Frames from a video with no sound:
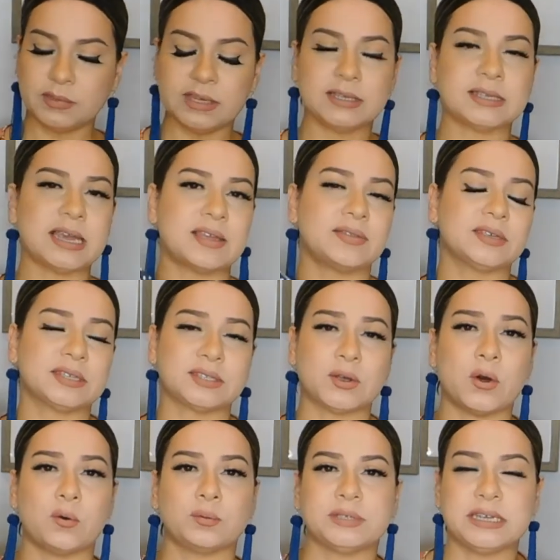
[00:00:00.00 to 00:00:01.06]
take this to
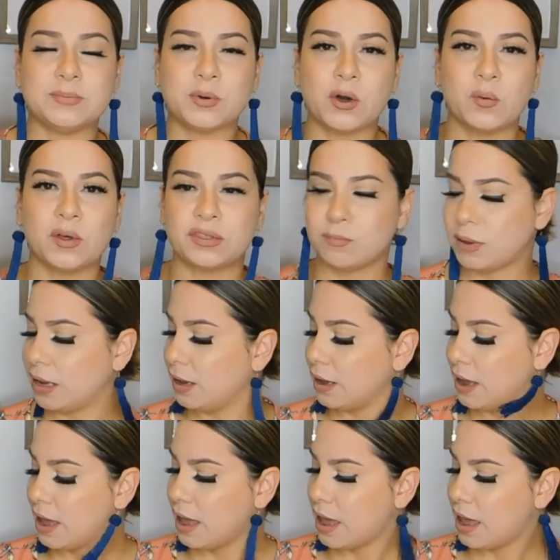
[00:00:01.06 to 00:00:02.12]
Home Depot with me,
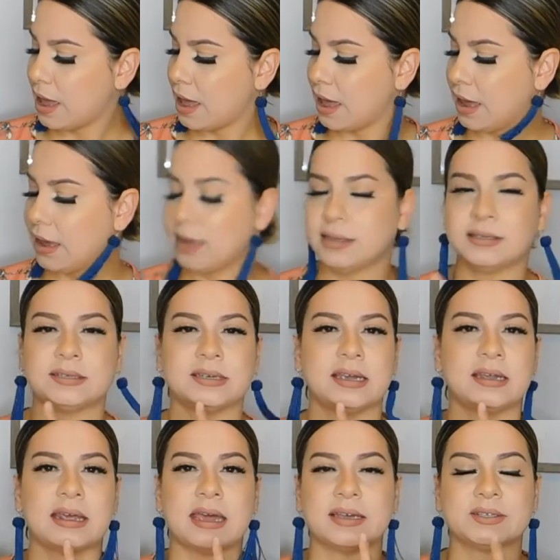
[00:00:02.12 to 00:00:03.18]
and it
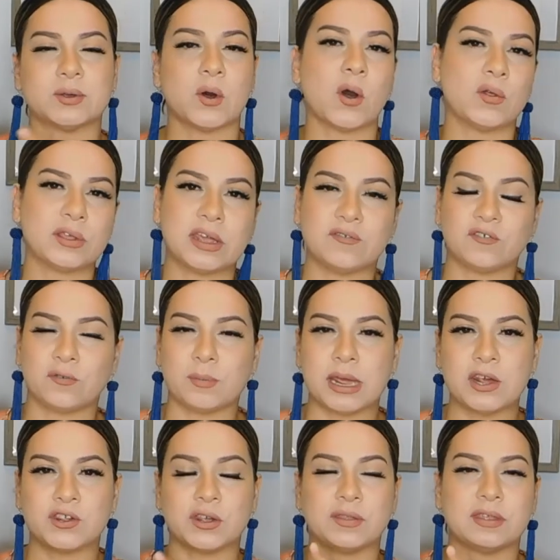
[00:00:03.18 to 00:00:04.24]
has all the
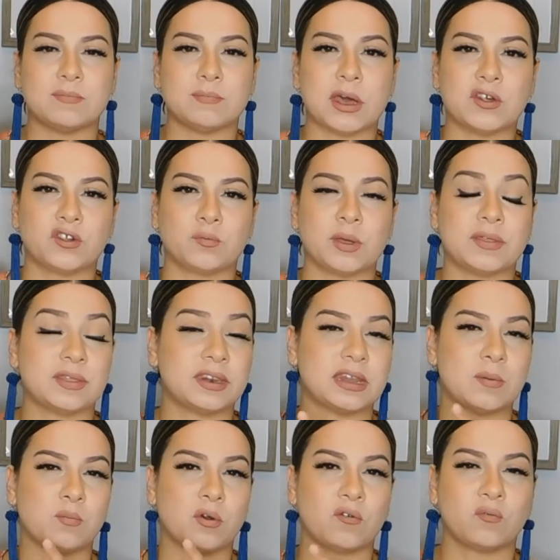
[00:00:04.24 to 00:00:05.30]
information, the measurement, the
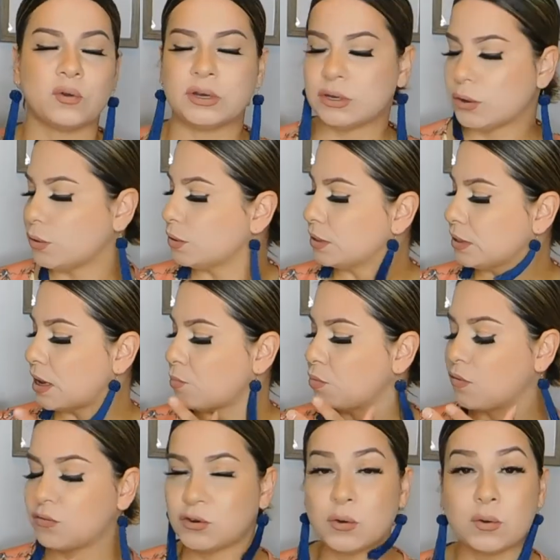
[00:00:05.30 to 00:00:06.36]
number of windows, number
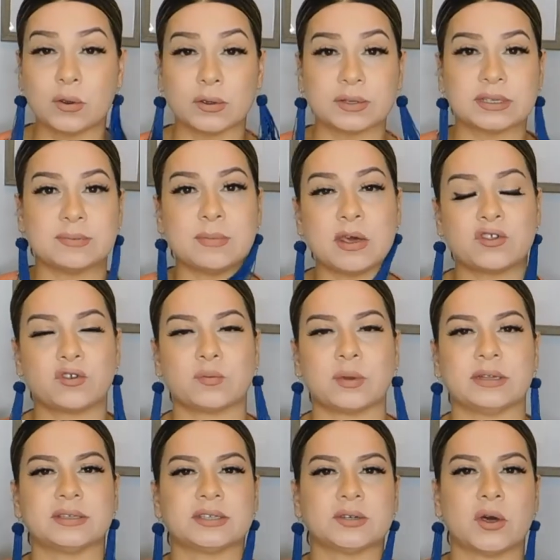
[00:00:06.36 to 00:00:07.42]
of doors, the
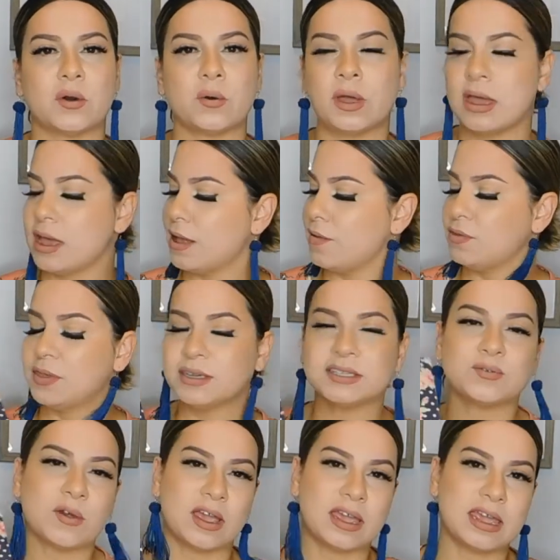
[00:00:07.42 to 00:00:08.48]
measurement. So this
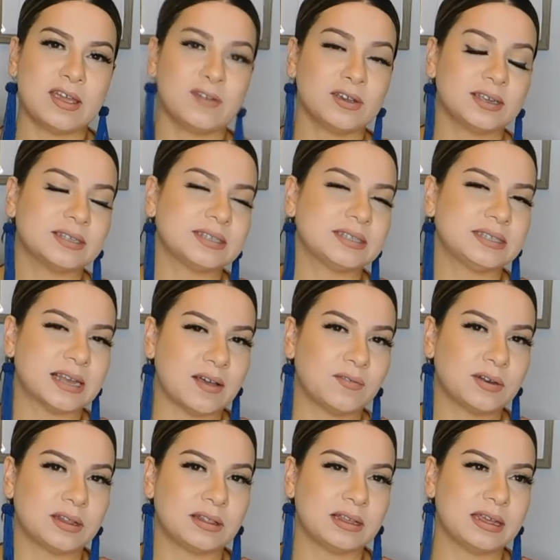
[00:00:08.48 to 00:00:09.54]
right here is
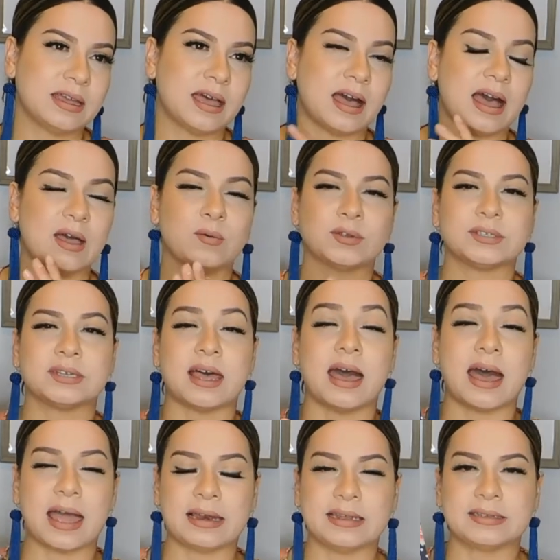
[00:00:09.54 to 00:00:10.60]
definitely, I would
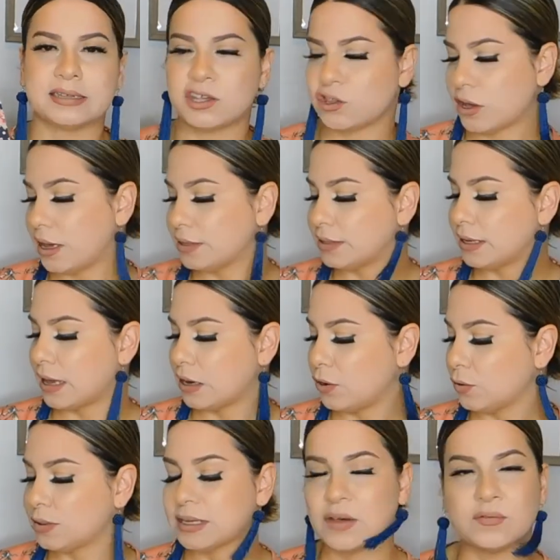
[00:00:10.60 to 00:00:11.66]
highly suggest getting
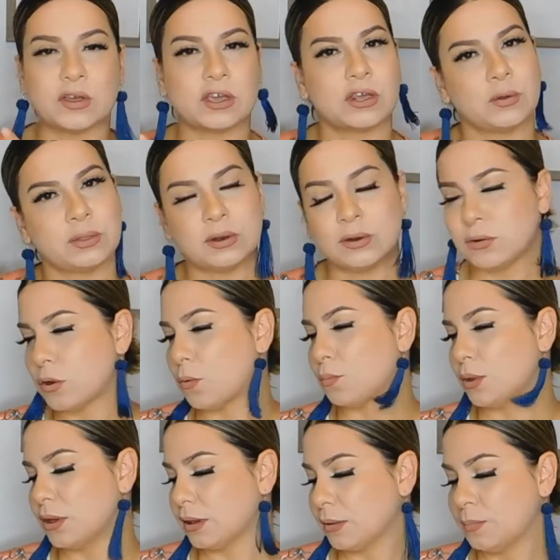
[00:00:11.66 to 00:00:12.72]
yourself a cute little
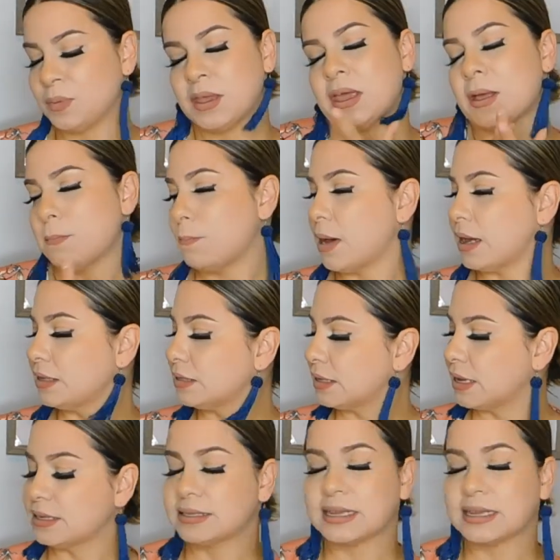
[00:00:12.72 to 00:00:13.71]
notebook. Mine says